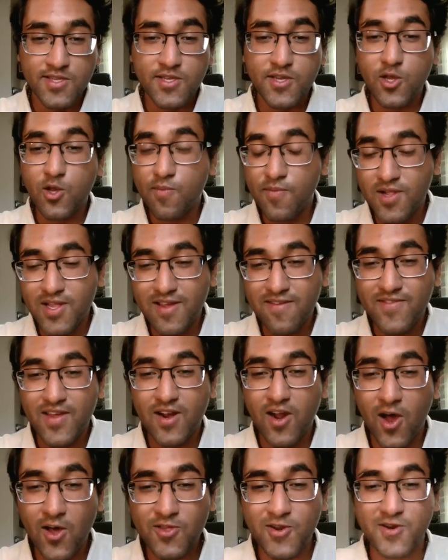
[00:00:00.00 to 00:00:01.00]
Do you believe
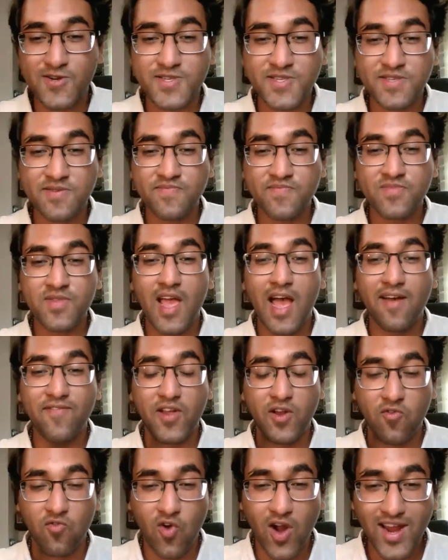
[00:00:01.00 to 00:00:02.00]
that others have
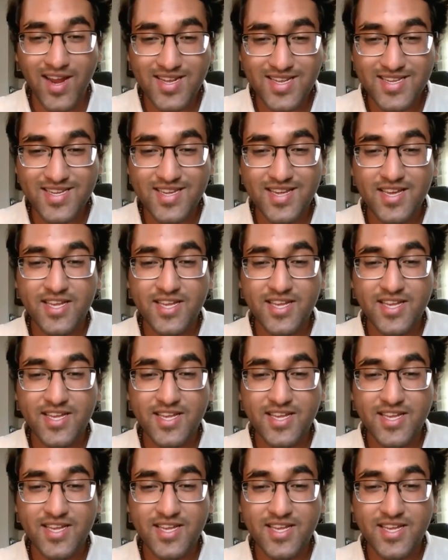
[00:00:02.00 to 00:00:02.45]
a right